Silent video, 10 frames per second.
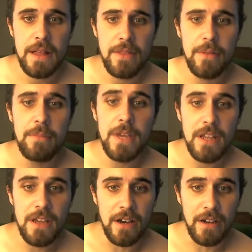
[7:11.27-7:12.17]
the
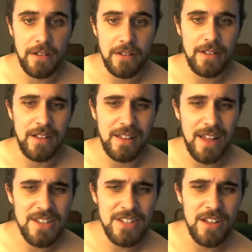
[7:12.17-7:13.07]
media, a
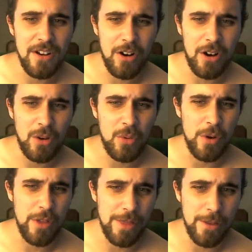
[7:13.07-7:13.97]
less than
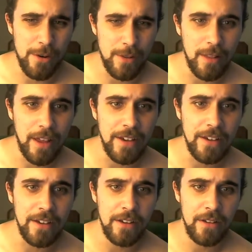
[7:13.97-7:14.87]
awkward third
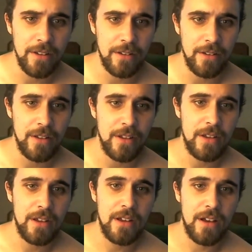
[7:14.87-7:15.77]
leg
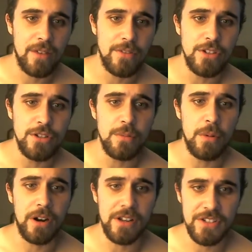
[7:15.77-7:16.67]
of the
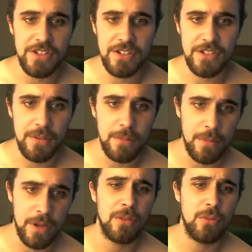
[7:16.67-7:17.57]
two-party
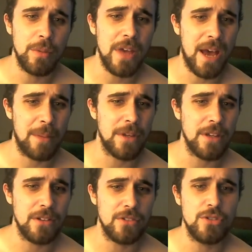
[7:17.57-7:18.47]
system, will be
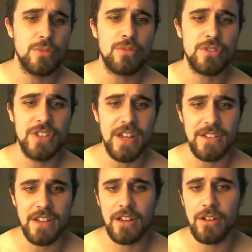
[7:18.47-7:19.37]
happy to
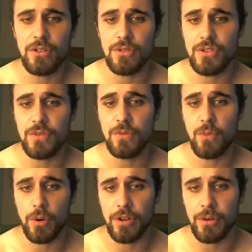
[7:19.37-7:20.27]
present a conclusion
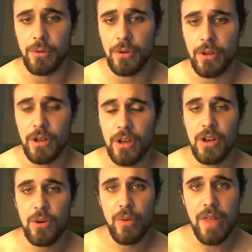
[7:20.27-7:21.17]
for you
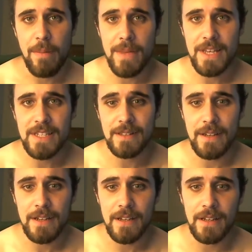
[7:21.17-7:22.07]
with a
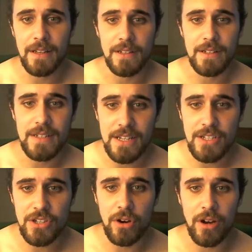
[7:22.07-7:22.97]
misleading,
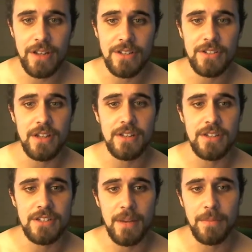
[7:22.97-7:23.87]
dishonest, and
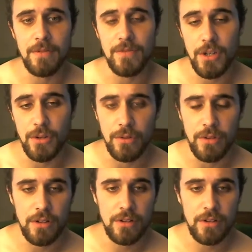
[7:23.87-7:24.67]
deceptive tone.